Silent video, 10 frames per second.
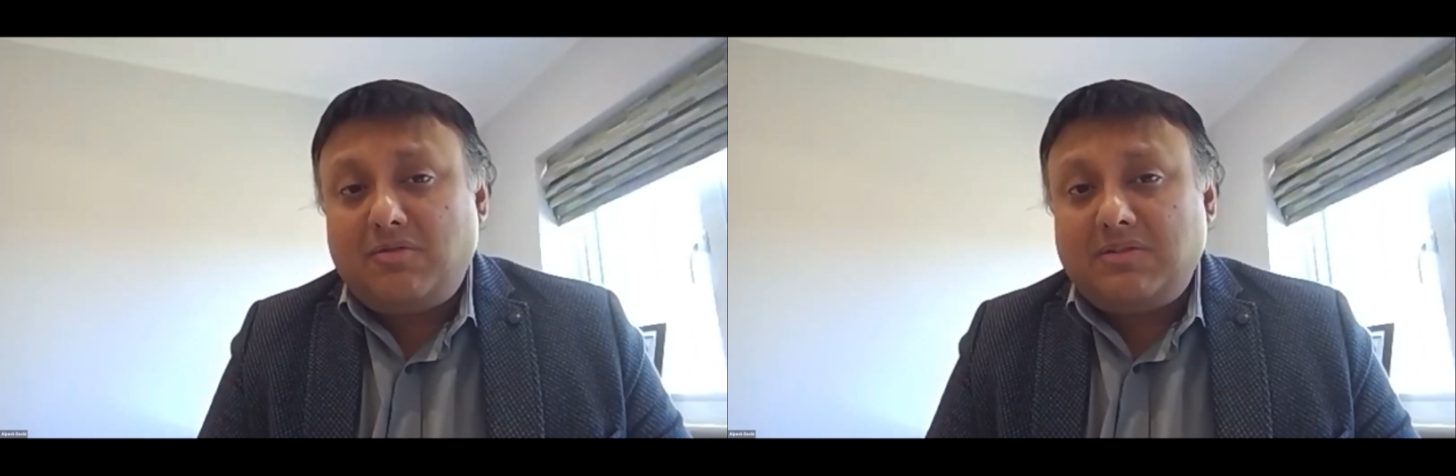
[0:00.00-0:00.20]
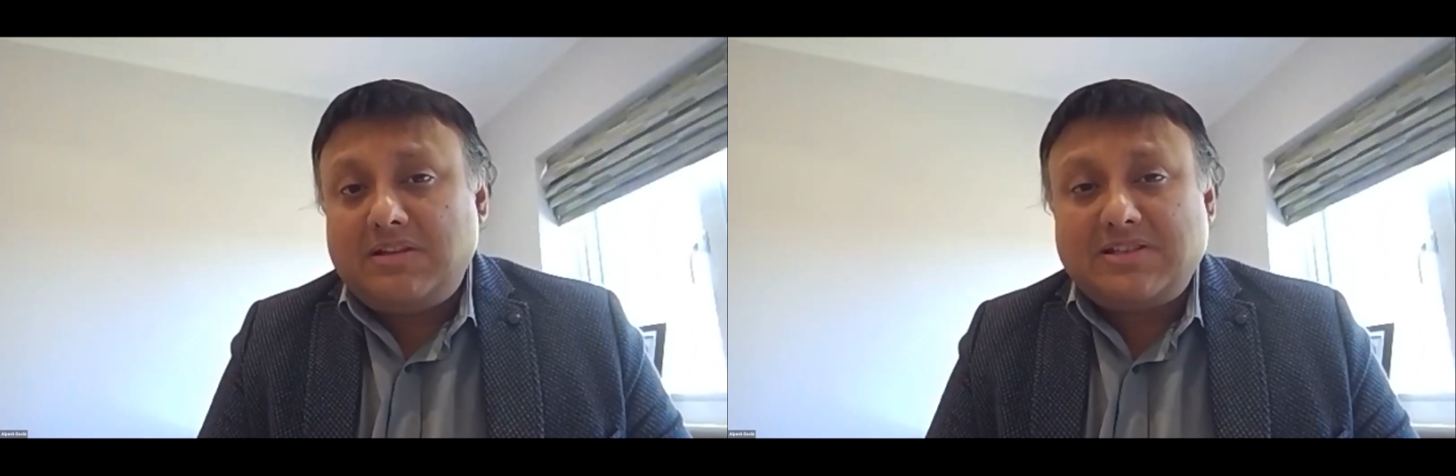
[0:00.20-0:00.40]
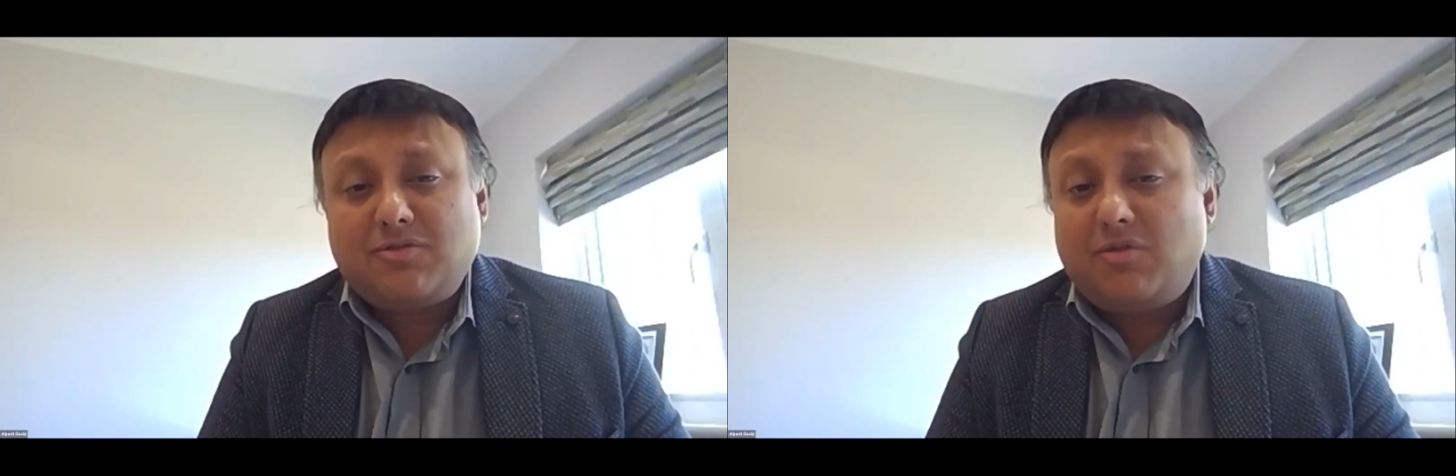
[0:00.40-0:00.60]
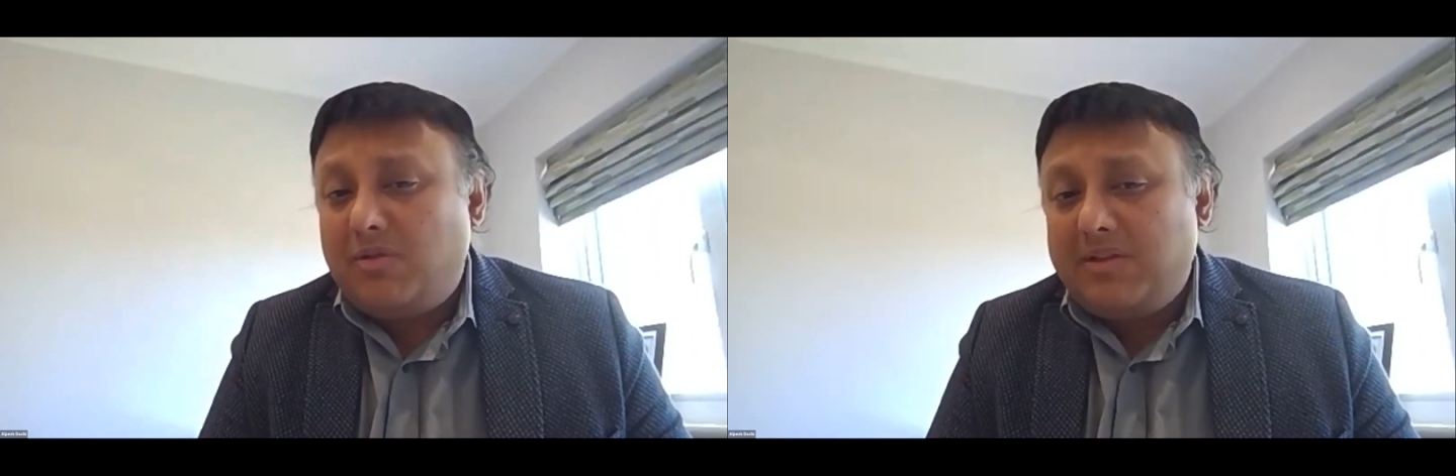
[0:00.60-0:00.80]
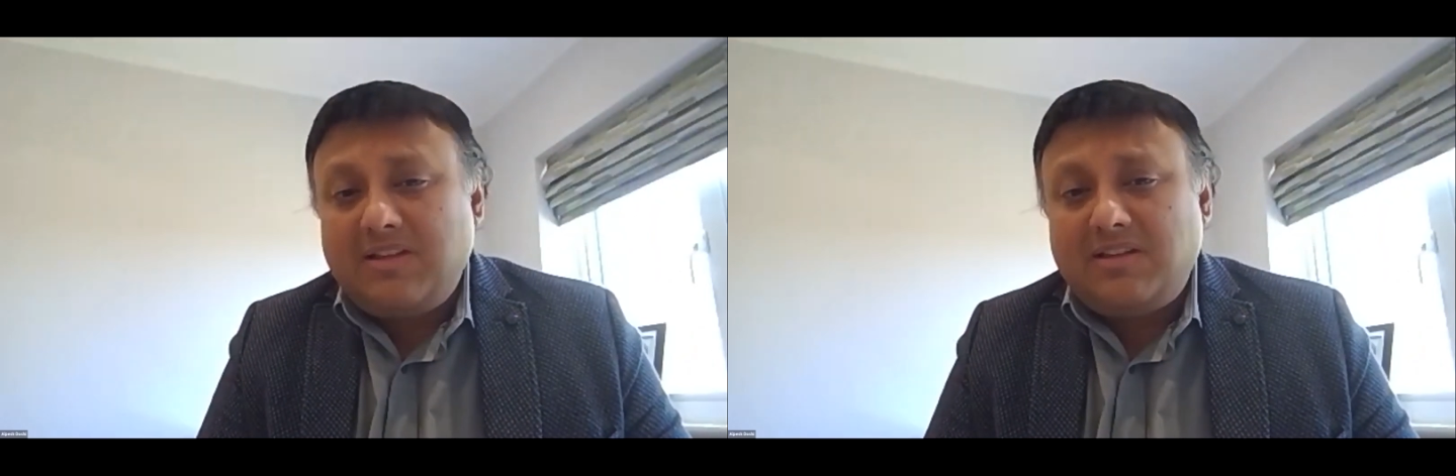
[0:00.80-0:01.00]
this is
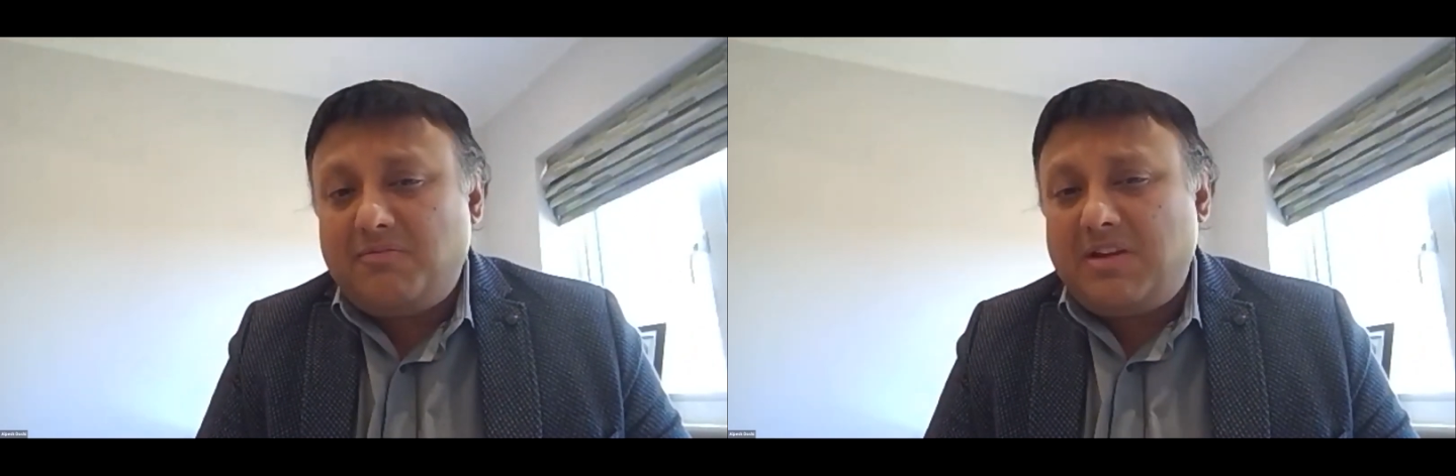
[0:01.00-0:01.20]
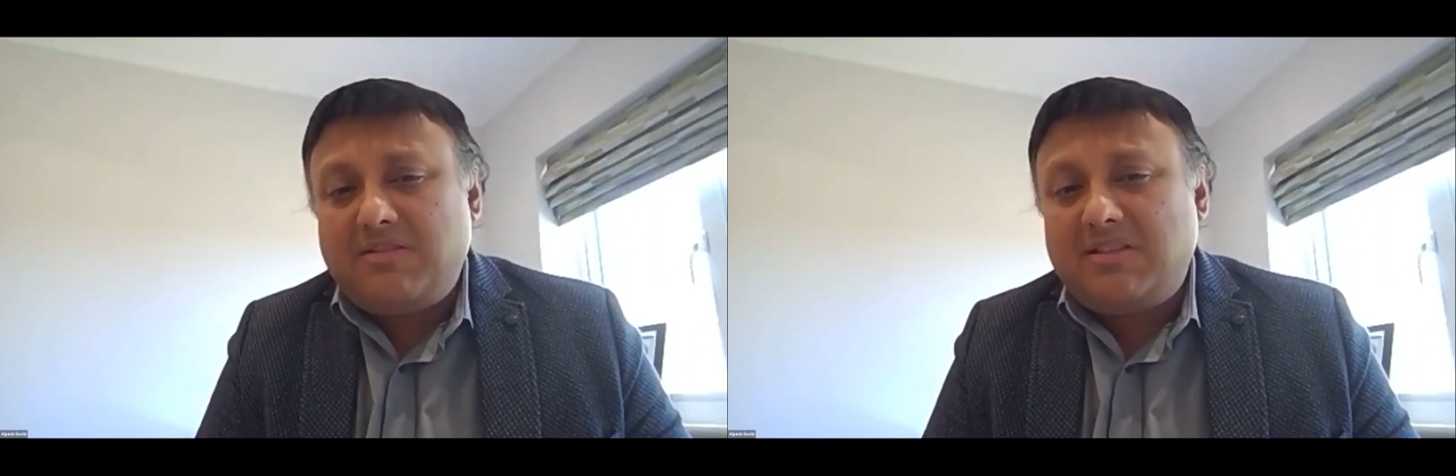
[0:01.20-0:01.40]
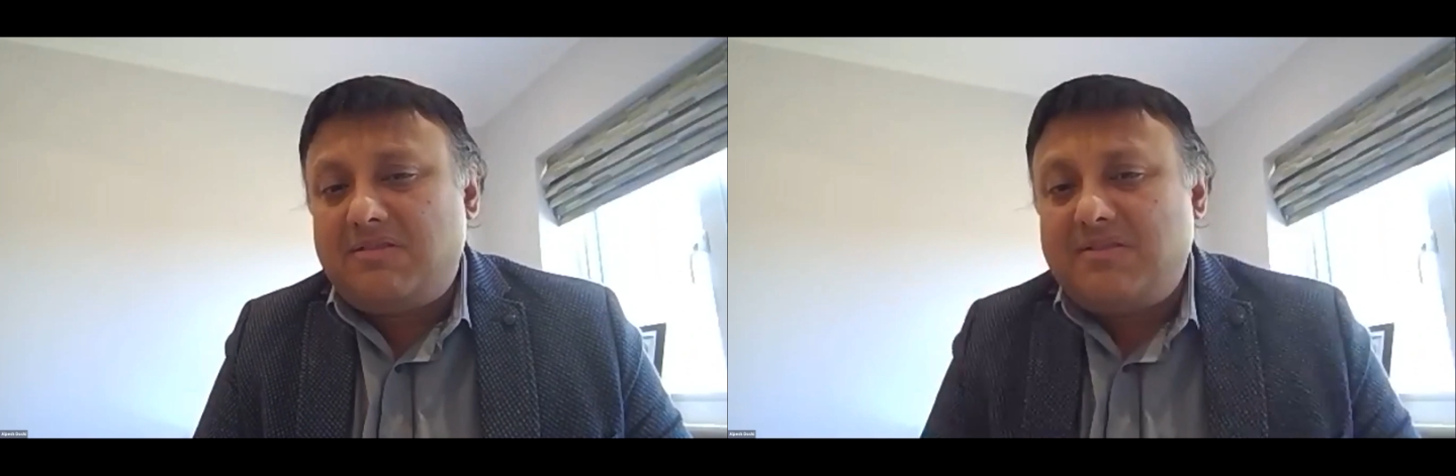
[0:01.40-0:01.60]
all we're in the